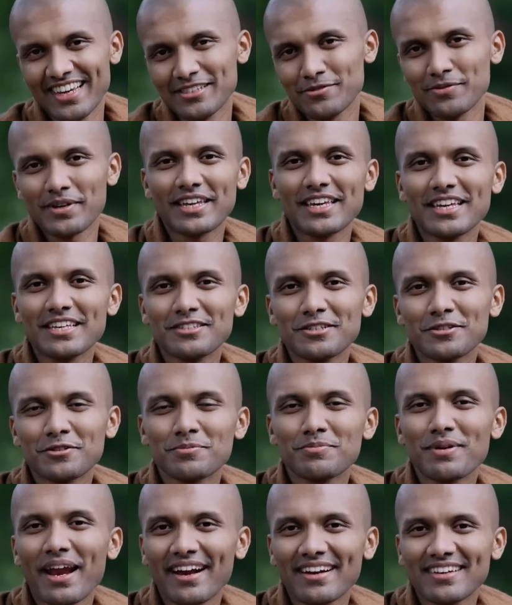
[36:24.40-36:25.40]
it's very easy
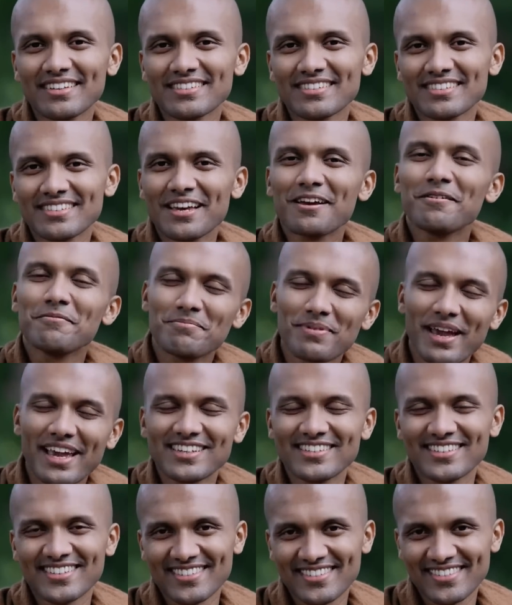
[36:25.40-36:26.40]
to practice
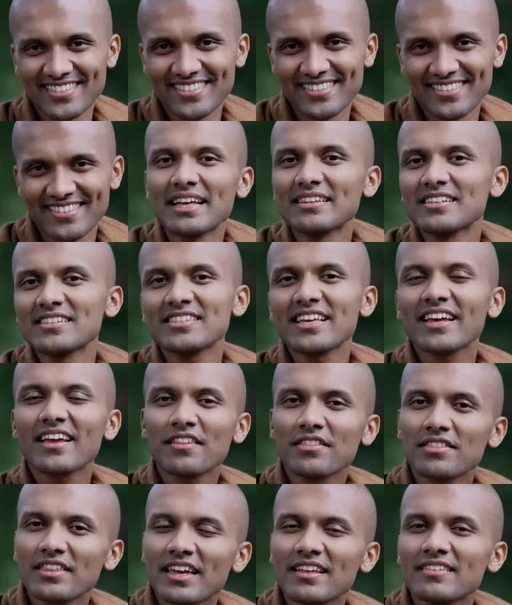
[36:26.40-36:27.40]
patience. And the
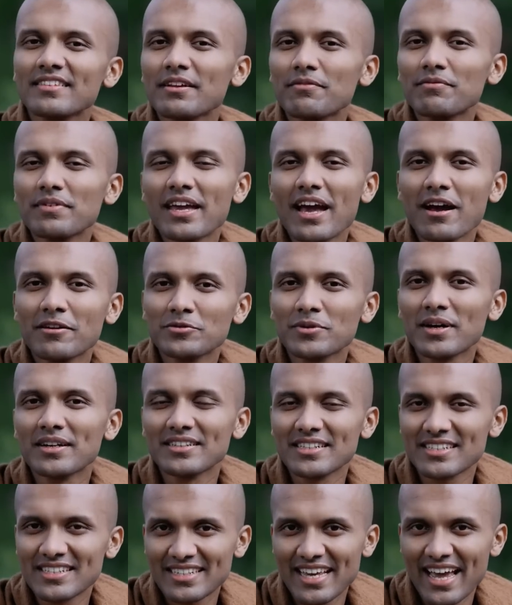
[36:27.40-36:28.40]
second thing that we have to
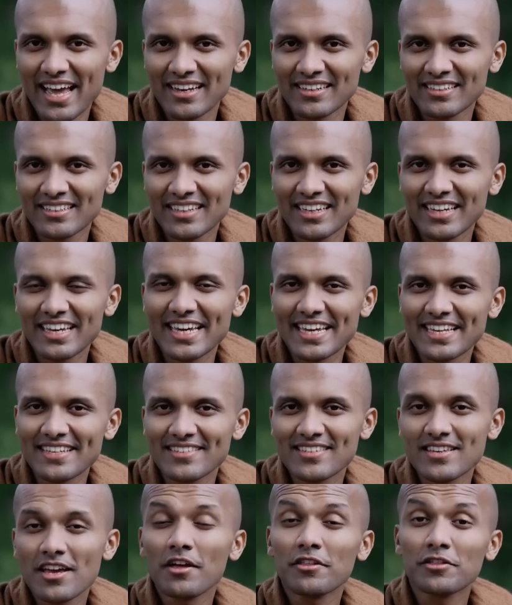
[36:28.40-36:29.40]
understand
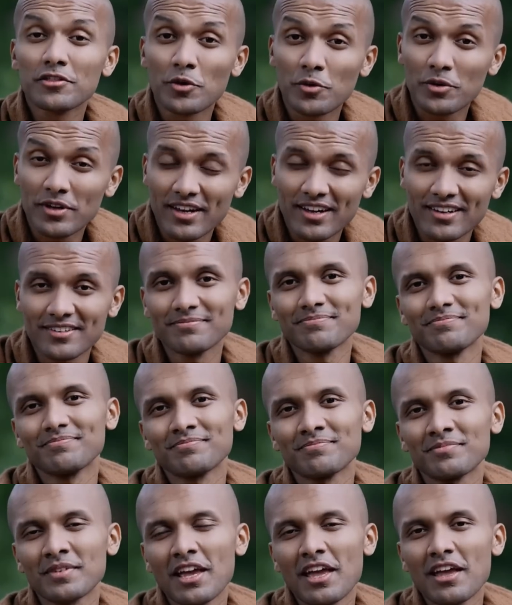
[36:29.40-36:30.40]
is dukkha.
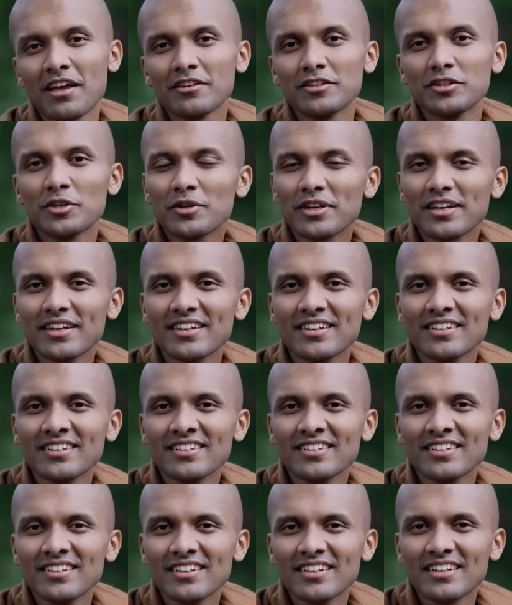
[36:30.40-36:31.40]

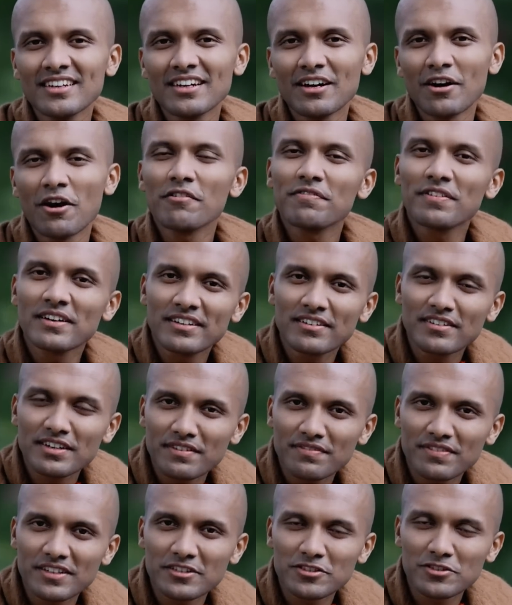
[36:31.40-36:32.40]
Dukkha often
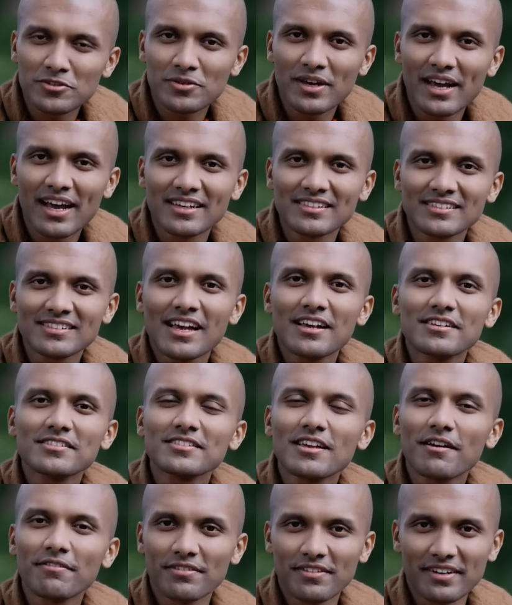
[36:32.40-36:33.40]
refers to as
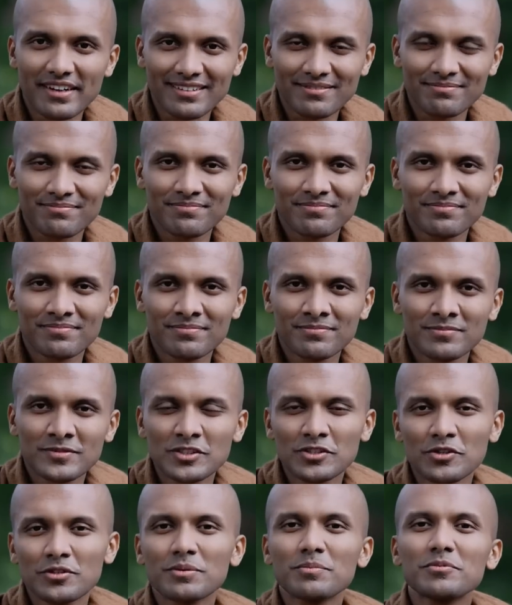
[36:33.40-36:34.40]
suffering.
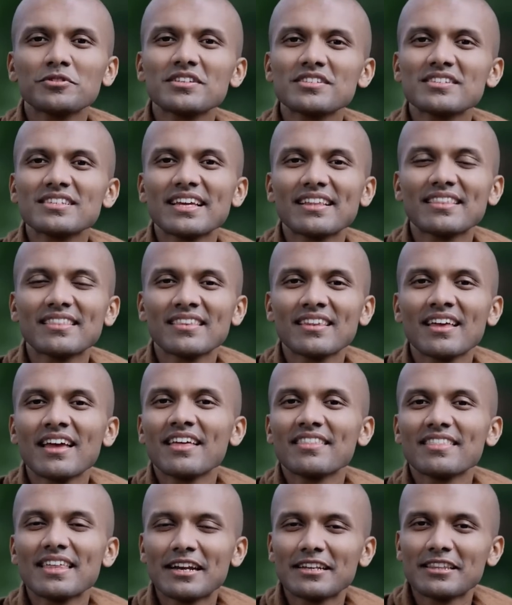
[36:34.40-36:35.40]
So the Buddha said
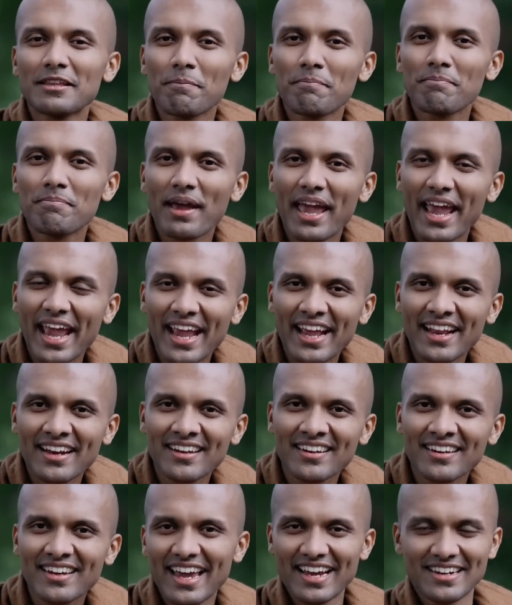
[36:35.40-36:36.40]
that the
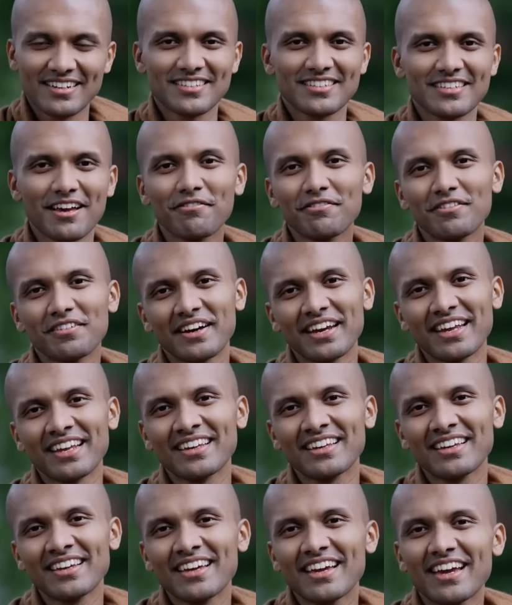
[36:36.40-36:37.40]
pain and
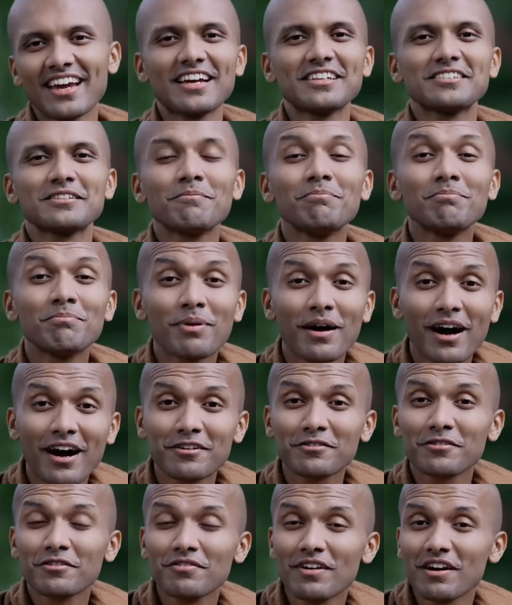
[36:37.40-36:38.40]
suffering is a
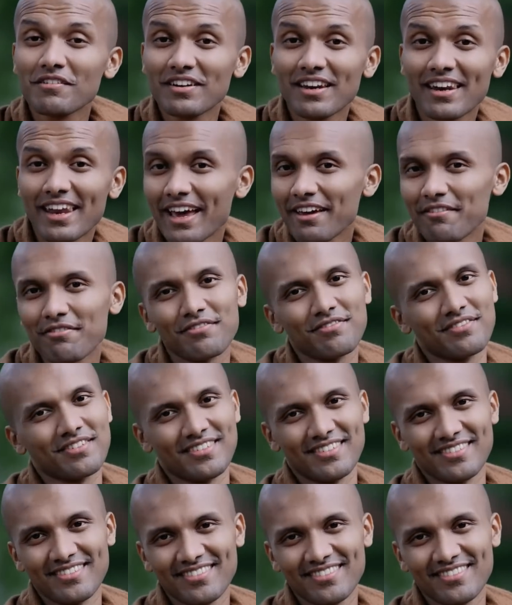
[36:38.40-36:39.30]
part of our life.